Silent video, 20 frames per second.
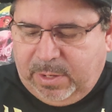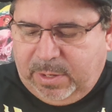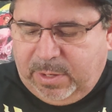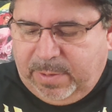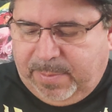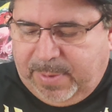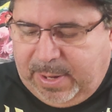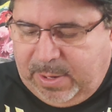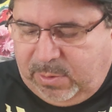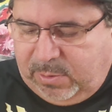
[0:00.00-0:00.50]

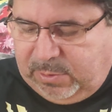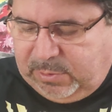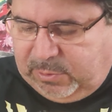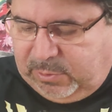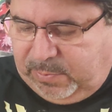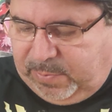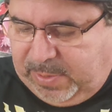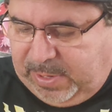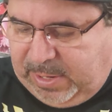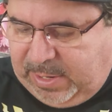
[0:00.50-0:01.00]
you might
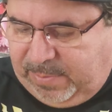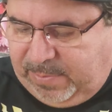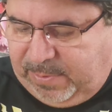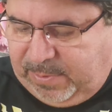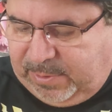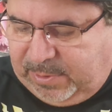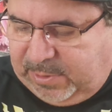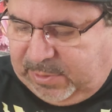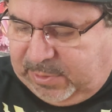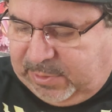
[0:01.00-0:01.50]
also be
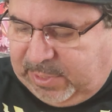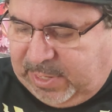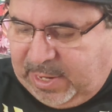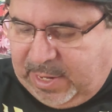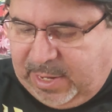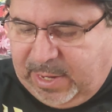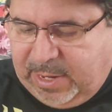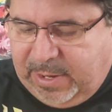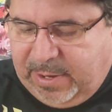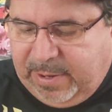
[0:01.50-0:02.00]
able to
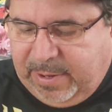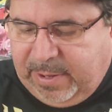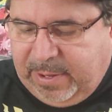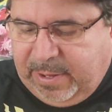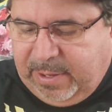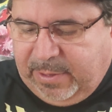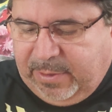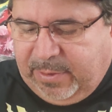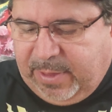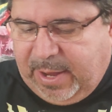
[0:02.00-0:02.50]
say
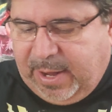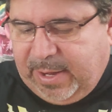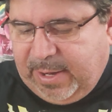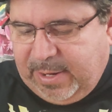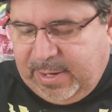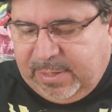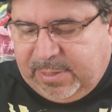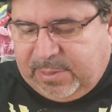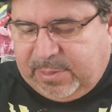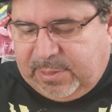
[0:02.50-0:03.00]
that
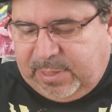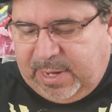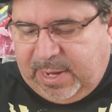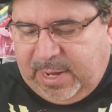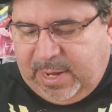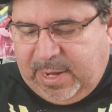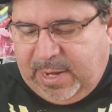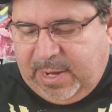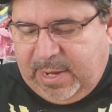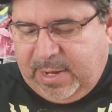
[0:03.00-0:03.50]
it's
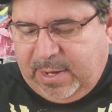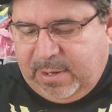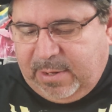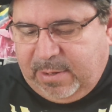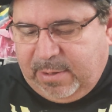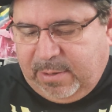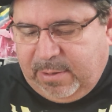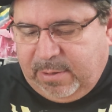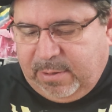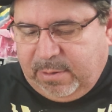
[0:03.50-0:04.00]
a
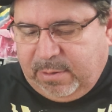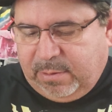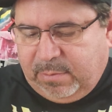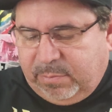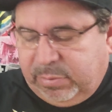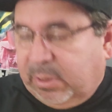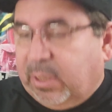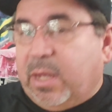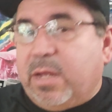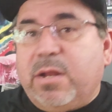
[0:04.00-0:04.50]

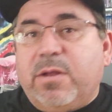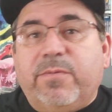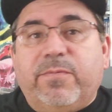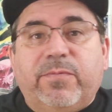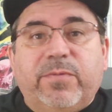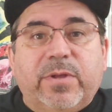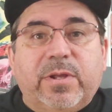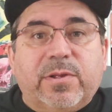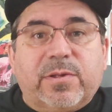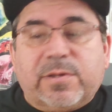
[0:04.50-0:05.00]
blood
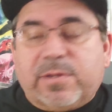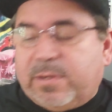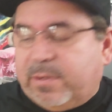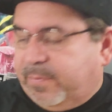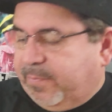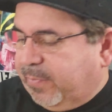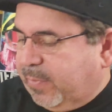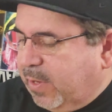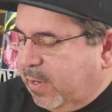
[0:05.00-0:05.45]
feast.